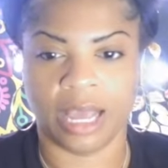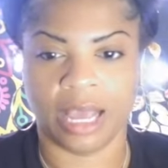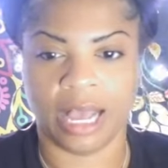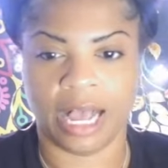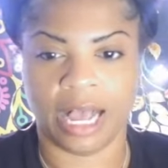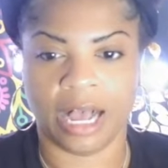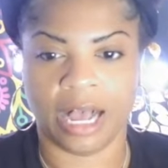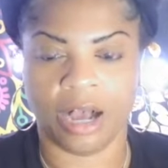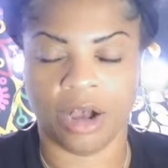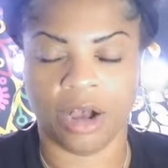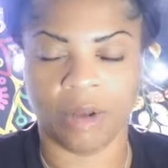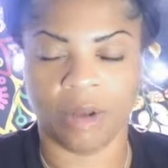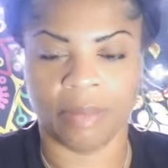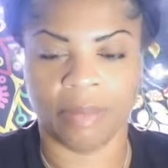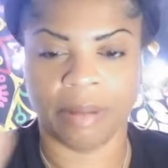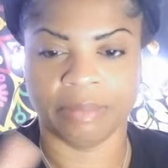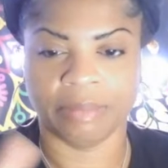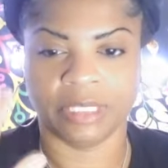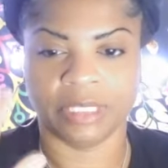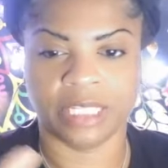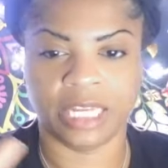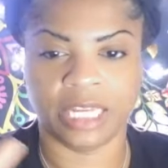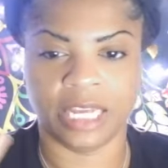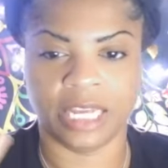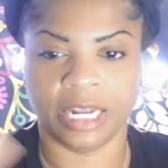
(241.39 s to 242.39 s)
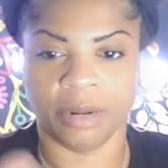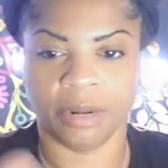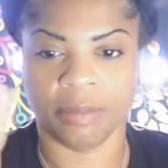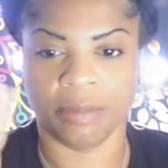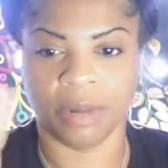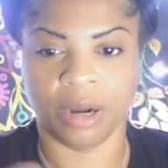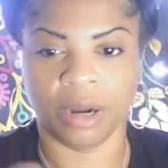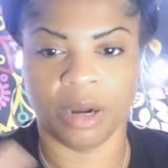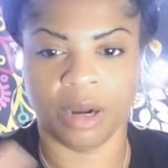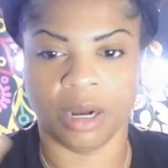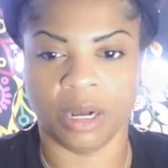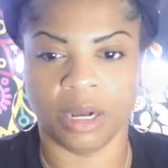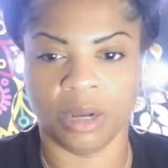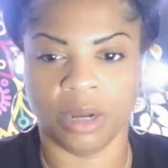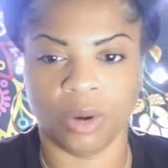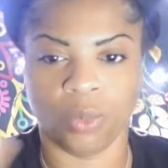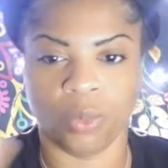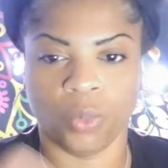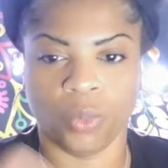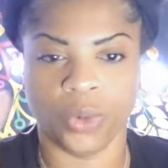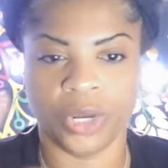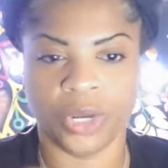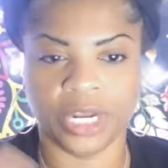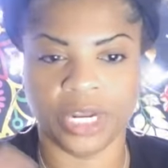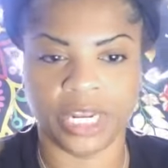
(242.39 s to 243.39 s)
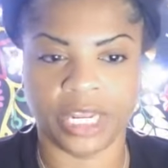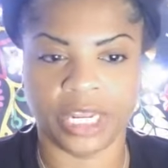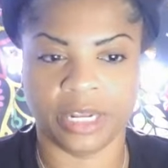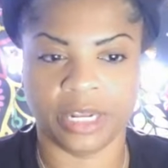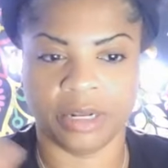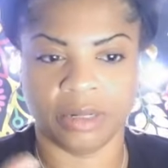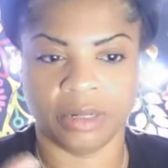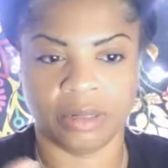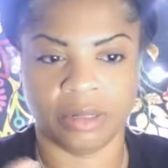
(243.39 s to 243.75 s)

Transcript: Um, I'm seeing a, a wooden